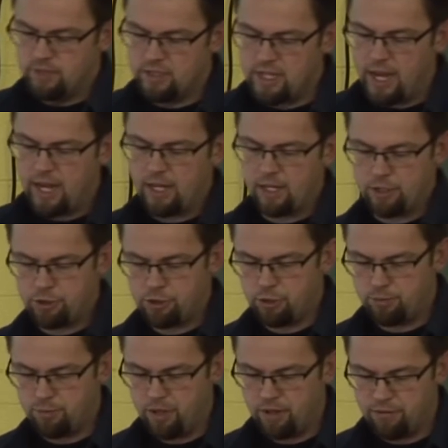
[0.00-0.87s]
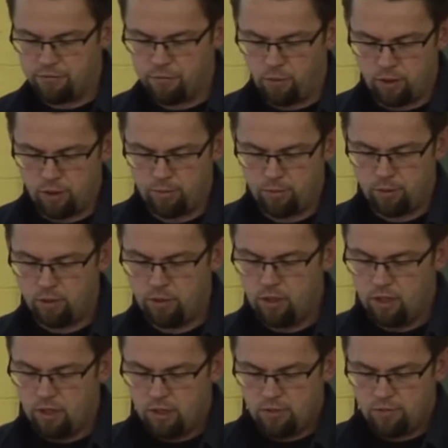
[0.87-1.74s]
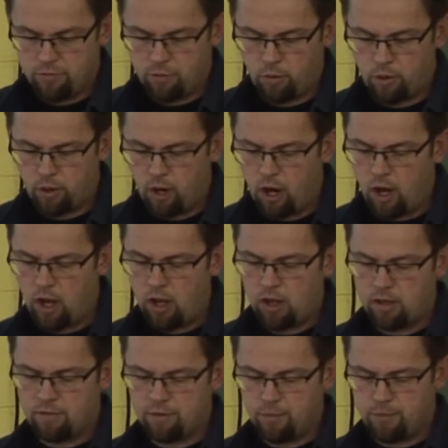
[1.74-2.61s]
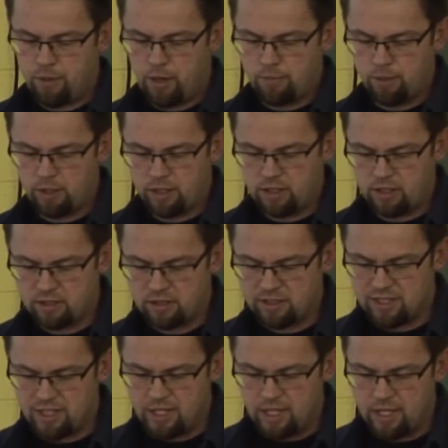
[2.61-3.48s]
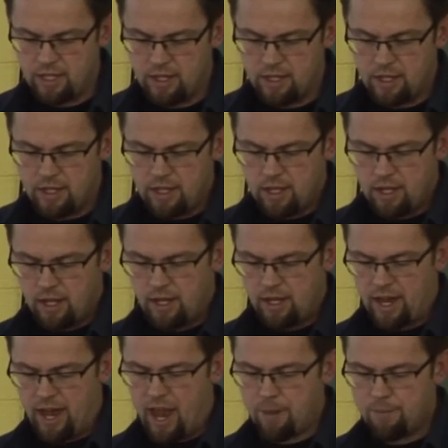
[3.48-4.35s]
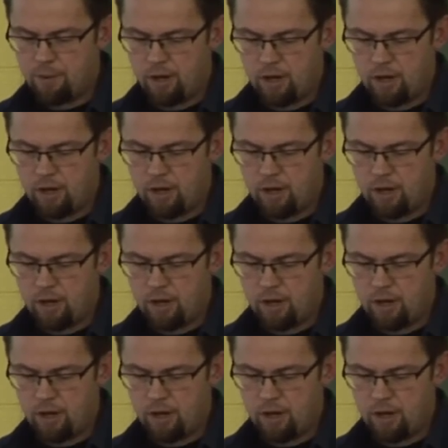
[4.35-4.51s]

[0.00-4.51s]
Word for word: data should be affordable for all of the public to see an app